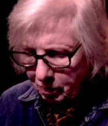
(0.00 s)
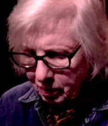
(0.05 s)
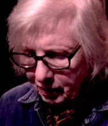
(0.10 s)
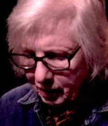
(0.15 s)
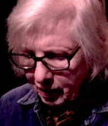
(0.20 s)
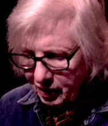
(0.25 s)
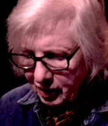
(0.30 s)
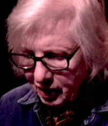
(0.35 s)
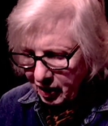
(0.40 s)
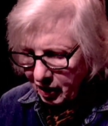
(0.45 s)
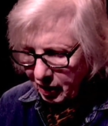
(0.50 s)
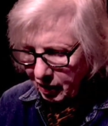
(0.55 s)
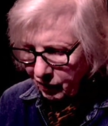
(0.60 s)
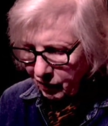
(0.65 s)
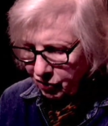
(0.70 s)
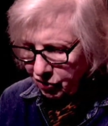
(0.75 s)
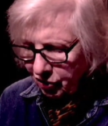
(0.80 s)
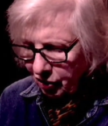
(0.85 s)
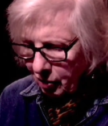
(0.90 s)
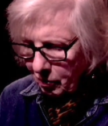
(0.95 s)
in the heat of
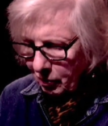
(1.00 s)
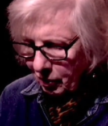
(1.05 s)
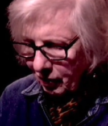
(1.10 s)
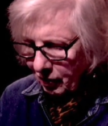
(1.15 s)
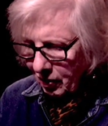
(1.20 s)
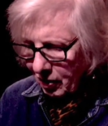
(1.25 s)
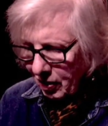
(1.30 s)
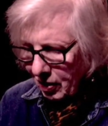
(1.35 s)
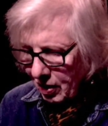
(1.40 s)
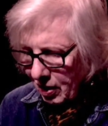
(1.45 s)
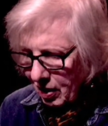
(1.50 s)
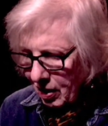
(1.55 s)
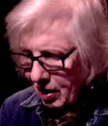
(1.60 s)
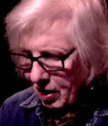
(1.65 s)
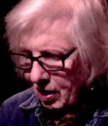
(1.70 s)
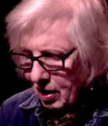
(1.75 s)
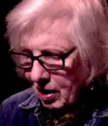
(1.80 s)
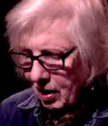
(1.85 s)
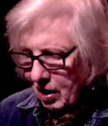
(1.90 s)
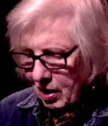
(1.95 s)
summer.
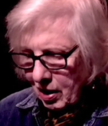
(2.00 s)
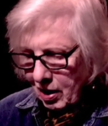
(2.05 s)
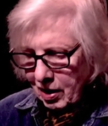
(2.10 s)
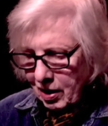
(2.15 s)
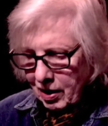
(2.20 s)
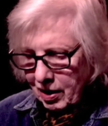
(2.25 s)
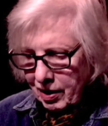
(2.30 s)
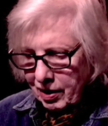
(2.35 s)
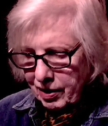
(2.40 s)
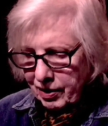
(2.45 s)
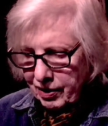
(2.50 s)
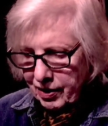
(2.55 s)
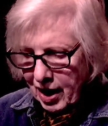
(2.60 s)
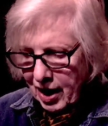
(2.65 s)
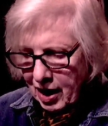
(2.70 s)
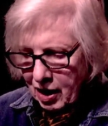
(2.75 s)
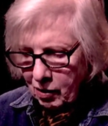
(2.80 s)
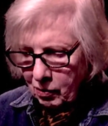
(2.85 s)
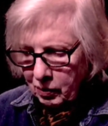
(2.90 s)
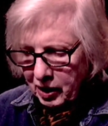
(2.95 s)
Now
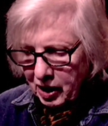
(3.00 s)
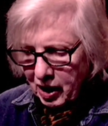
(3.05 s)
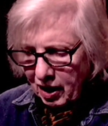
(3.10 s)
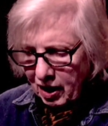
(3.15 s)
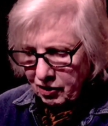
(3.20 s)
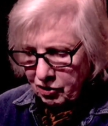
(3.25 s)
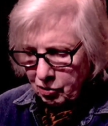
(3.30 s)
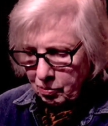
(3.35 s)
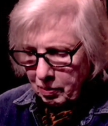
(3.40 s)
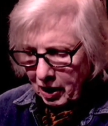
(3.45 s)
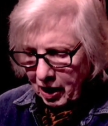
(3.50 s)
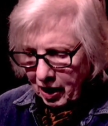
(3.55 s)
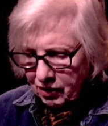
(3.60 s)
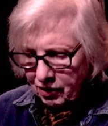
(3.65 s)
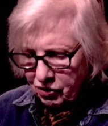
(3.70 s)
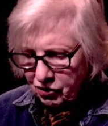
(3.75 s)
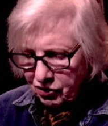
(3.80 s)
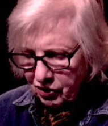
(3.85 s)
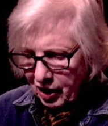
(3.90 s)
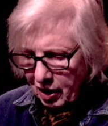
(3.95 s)
we had to pass
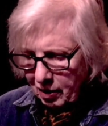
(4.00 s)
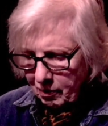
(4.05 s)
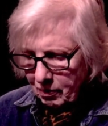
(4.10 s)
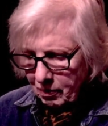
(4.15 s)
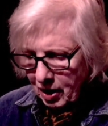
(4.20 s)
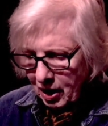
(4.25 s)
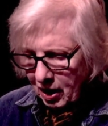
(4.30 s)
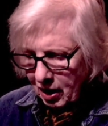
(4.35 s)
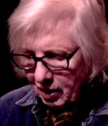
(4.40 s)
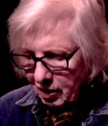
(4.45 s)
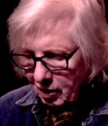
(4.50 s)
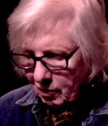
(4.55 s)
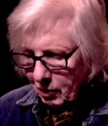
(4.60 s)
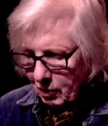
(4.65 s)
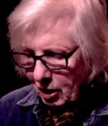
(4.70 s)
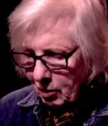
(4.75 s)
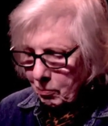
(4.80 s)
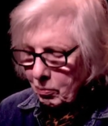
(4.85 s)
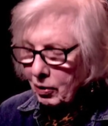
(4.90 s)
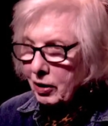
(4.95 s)
that man and make
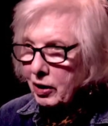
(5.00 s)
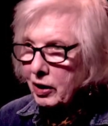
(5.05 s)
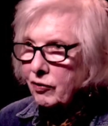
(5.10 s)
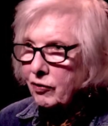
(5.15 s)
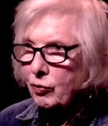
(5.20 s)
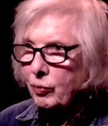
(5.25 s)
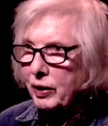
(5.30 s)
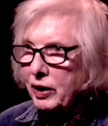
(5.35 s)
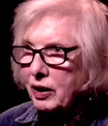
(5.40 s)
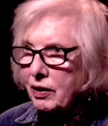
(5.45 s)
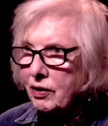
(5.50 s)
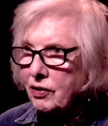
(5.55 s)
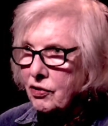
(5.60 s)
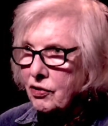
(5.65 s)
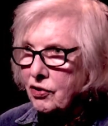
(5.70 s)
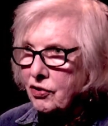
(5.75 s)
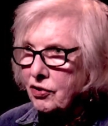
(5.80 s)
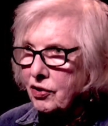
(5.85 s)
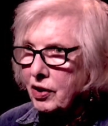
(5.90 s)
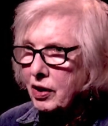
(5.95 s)
believe we didn't
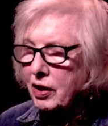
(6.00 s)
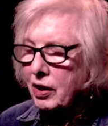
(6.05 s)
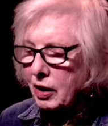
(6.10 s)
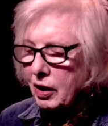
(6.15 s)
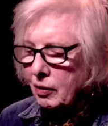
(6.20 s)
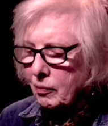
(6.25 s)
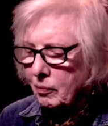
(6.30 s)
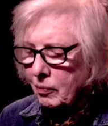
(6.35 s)
see him.